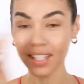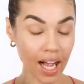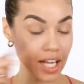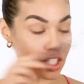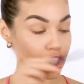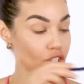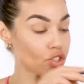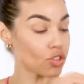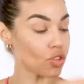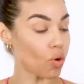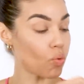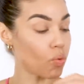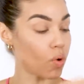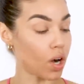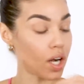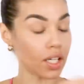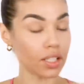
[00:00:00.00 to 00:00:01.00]
I just don't
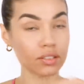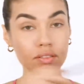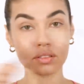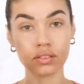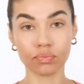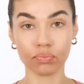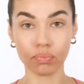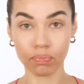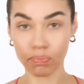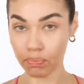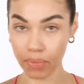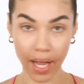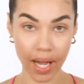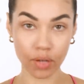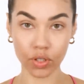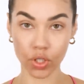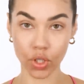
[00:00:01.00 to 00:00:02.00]
want
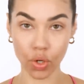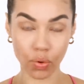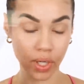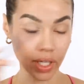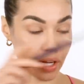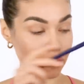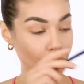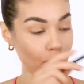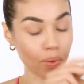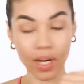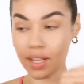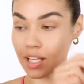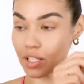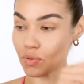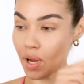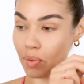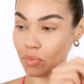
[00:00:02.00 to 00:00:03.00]
powder going everywhere.
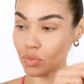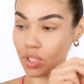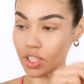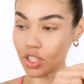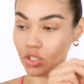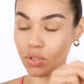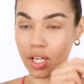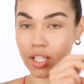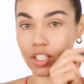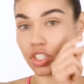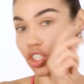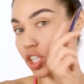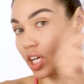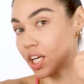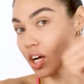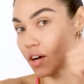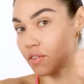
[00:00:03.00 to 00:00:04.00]
That's why I'm really trying to
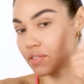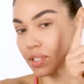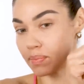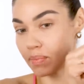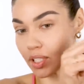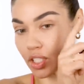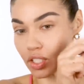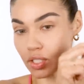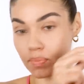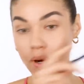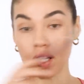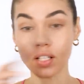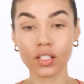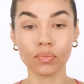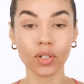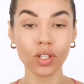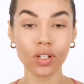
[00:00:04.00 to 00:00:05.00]
shake off as much as
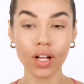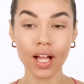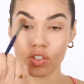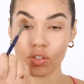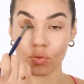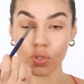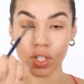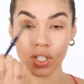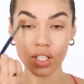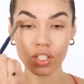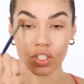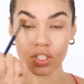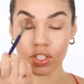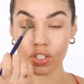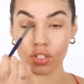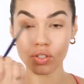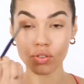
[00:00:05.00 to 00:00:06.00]
possible. So we're gonna
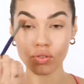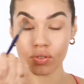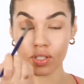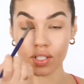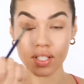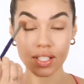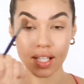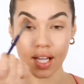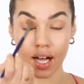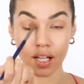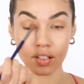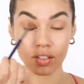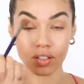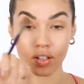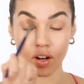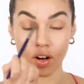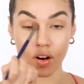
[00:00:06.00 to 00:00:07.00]
just use this
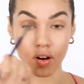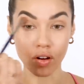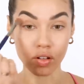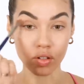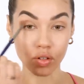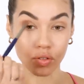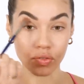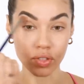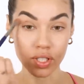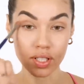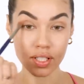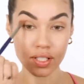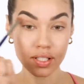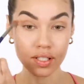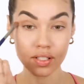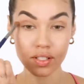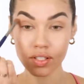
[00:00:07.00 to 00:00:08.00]
color all over.
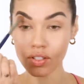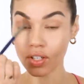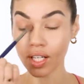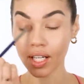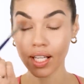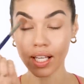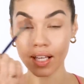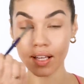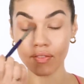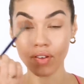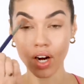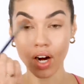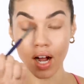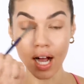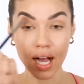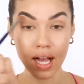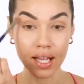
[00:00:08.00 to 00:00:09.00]
This is gonna give
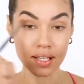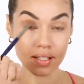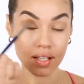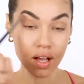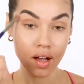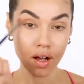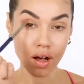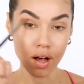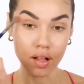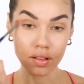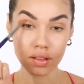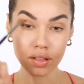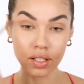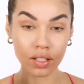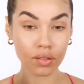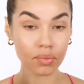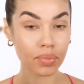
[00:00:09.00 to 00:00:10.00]
our eyes a
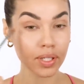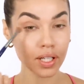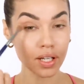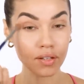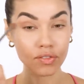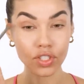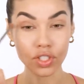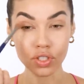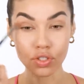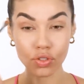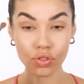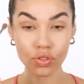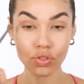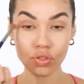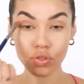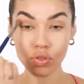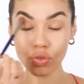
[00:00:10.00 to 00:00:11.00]
little bit of just
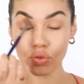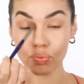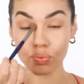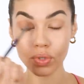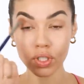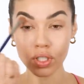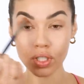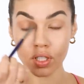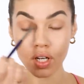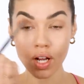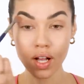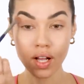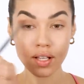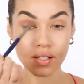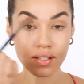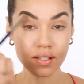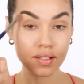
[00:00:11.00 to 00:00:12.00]
super
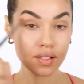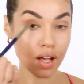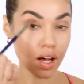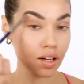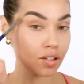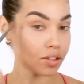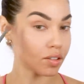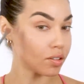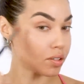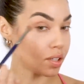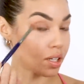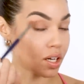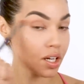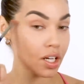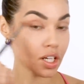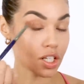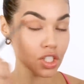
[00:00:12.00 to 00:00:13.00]
subtle
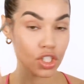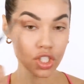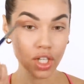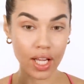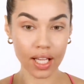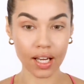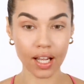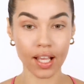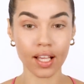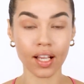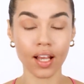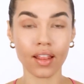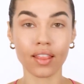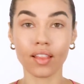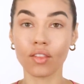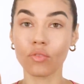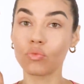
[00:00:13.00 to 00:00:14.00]

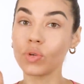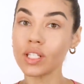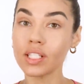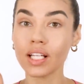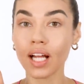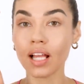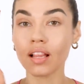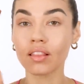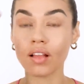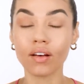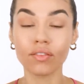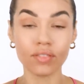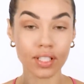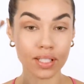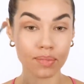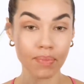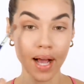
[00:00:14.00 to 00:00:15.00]
shading. The reason I
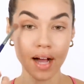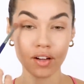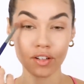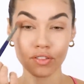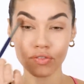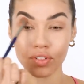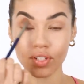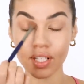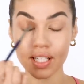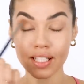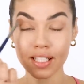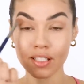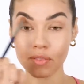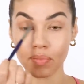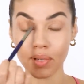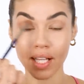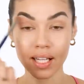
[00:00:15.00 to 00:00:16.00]
love this powder for this
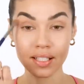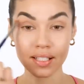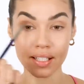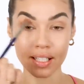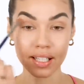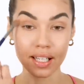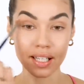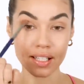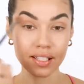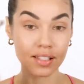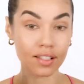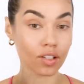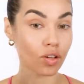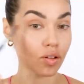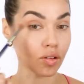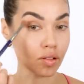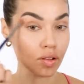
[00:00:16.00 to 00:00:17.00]
is because it is
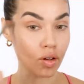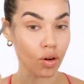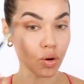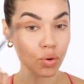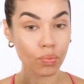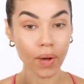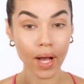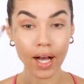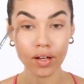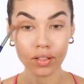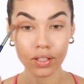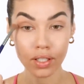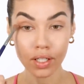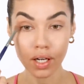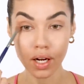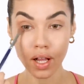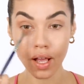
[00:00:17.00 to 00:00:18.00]
the glow
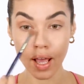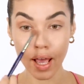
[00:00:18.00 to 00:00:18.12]
powder